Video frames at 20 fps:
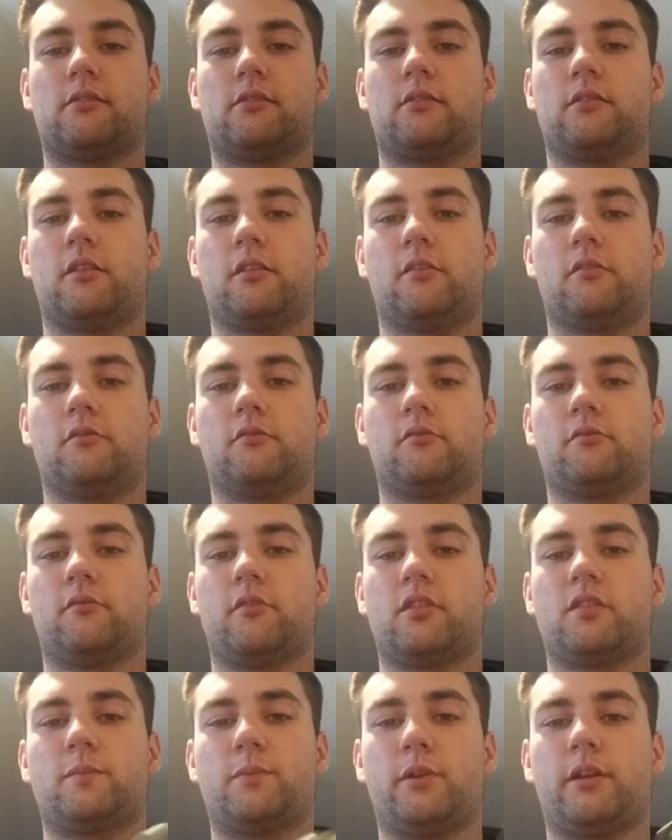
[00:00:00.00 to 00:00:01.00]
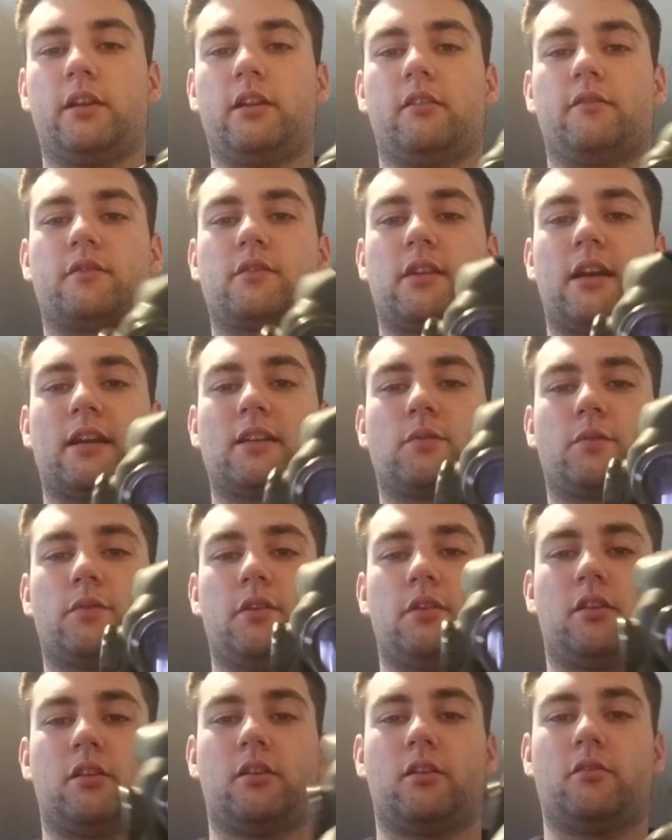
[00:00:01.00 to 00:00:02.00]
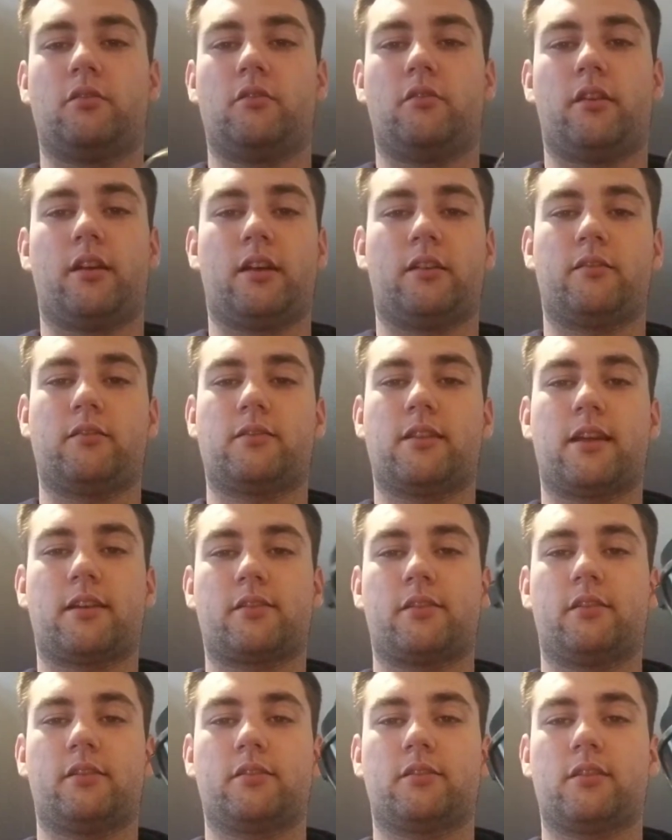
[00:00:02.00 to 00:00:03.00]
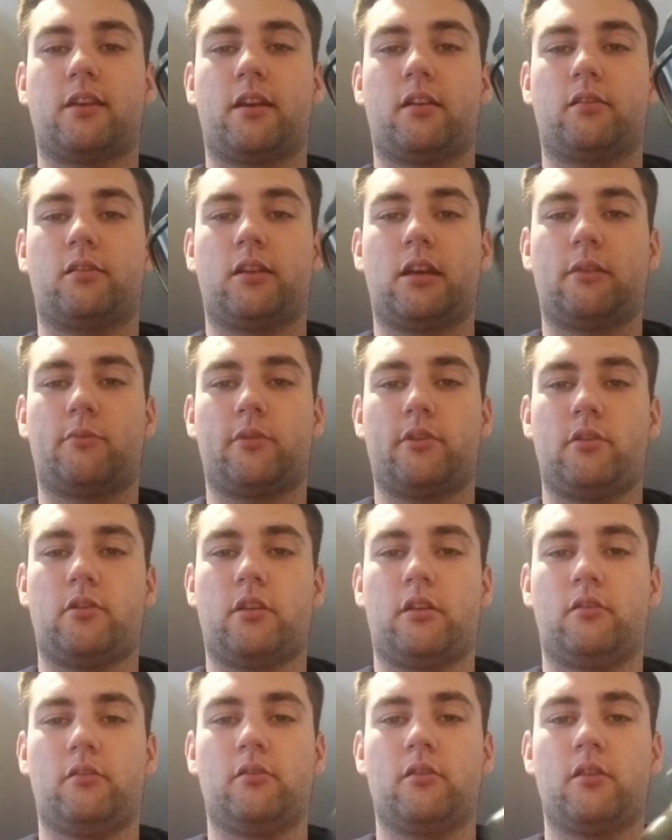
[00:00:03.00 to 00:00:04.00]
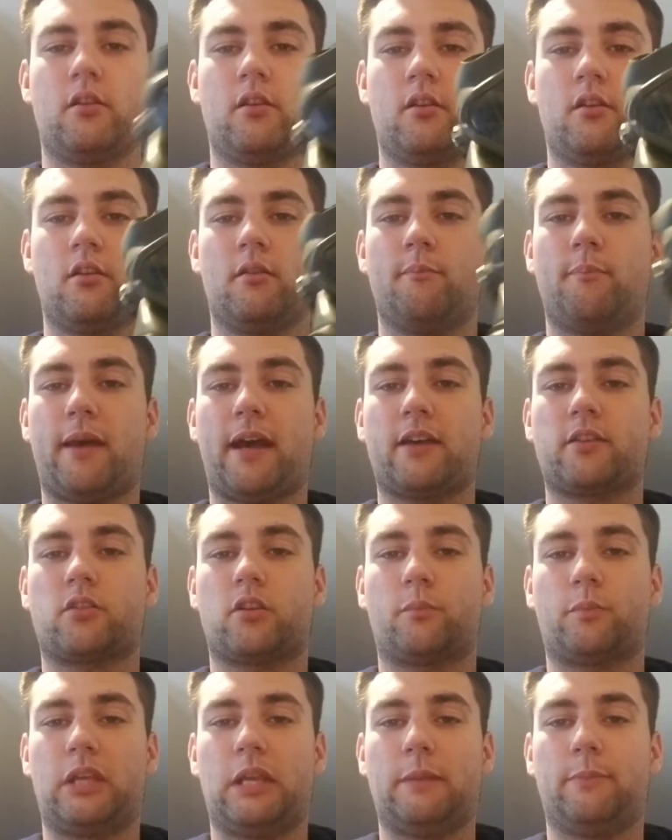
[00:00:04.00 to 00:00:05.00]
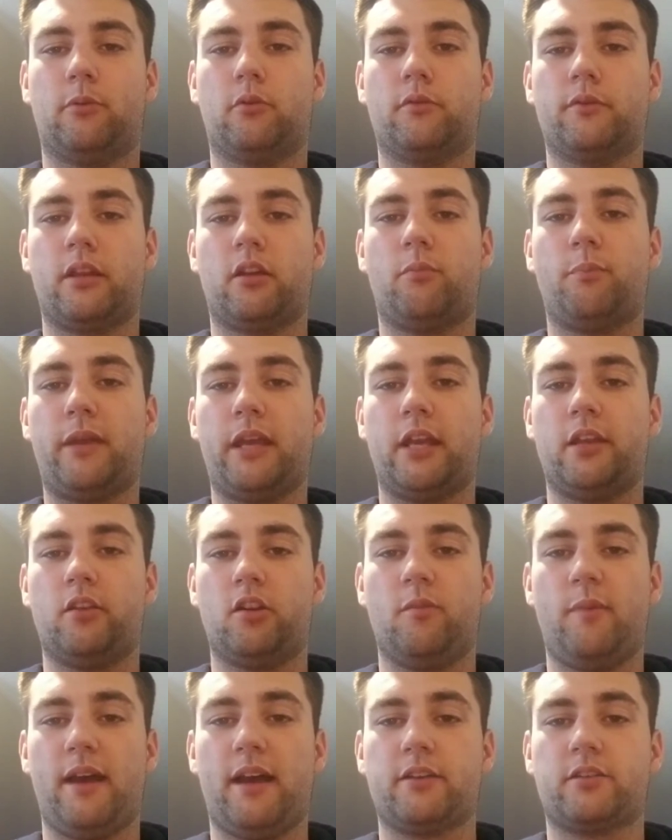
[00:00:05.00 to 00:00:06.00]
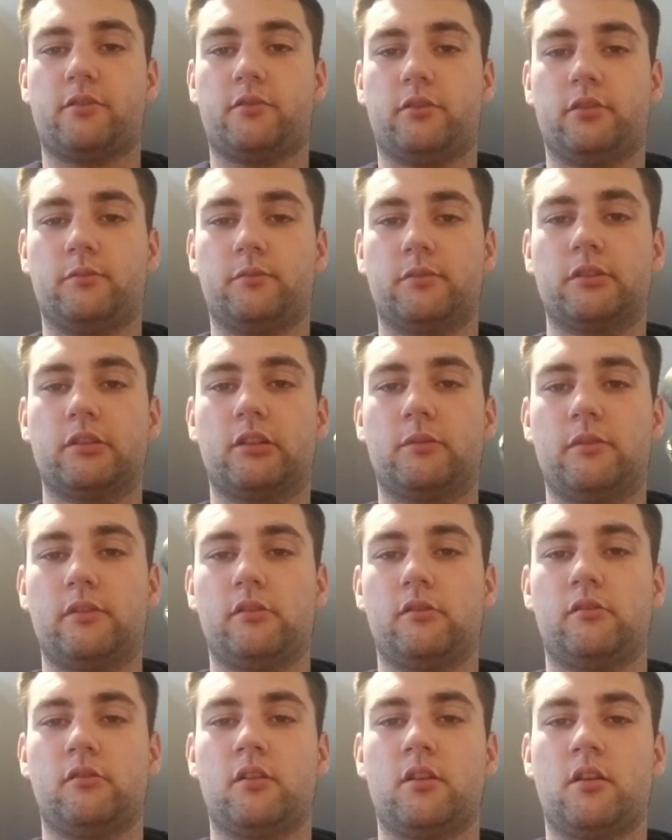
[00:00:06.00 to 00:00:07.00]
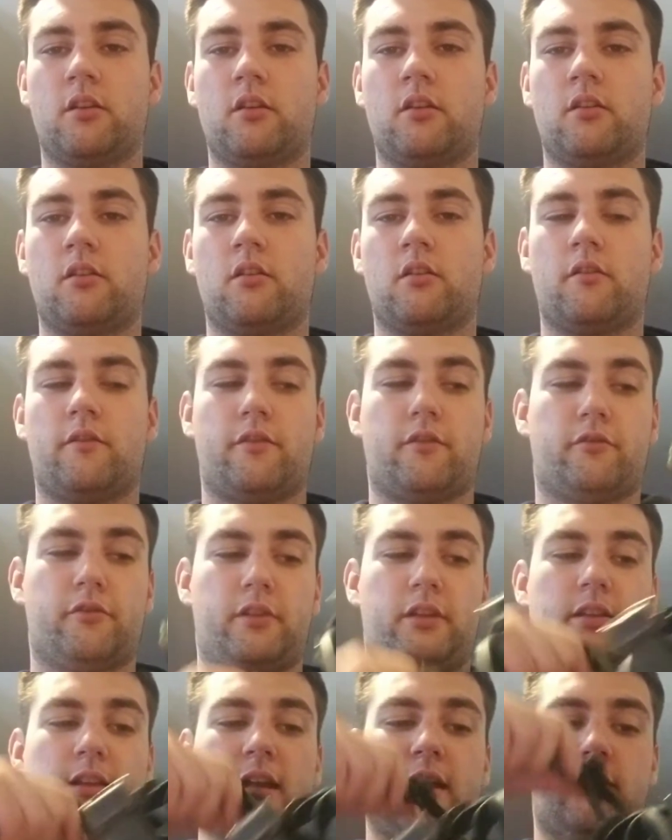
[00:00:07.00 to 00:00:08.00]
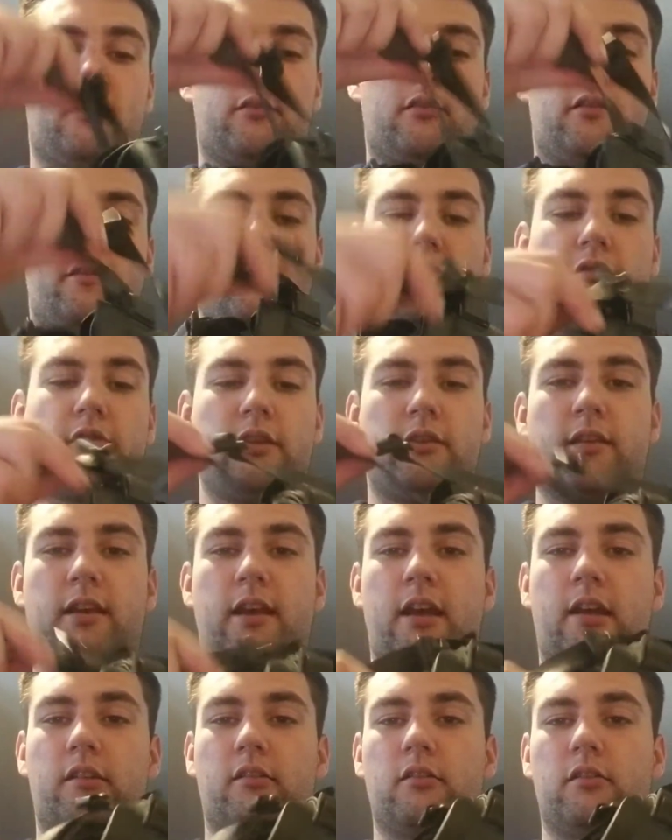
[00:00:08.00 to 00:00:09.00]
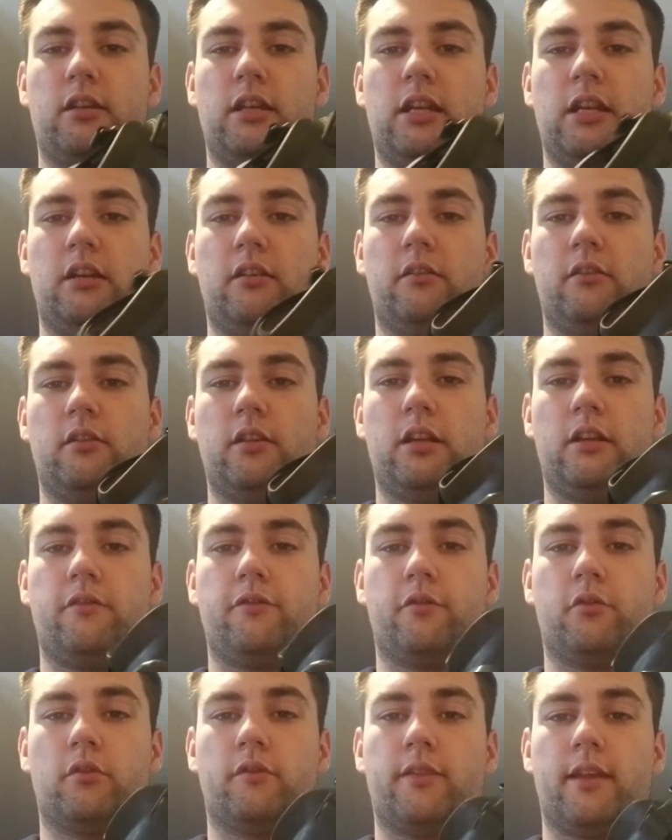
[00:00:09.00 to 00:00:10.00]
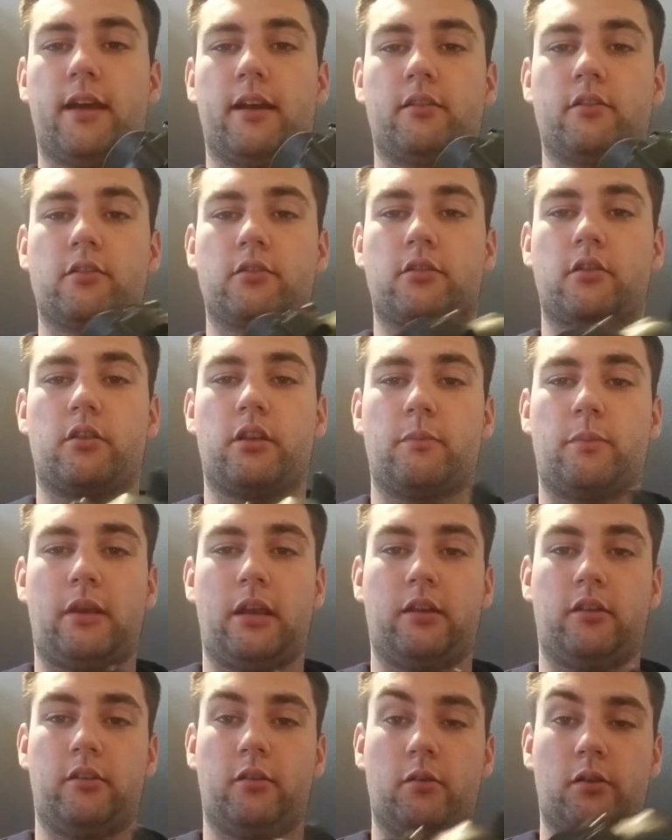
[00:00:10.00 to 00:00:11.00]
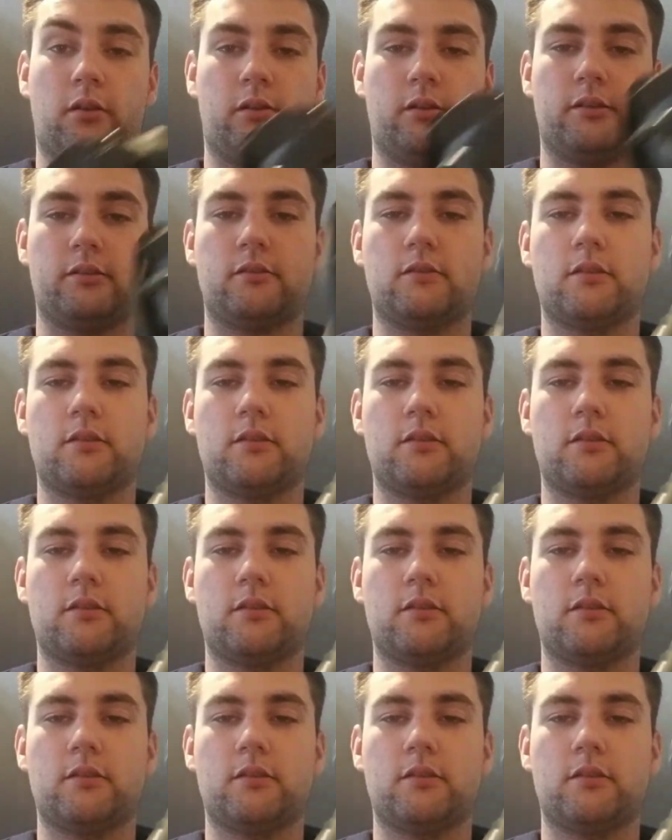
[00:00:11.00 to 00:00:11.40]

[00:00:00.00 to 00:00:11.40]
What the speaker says: you know, there's plenty of sites where you can go do that. There's actually a site online where you can bash on people and they'll pay you to bash on them. So I mean, if you're really that needful of that, just go get paid to do it at least.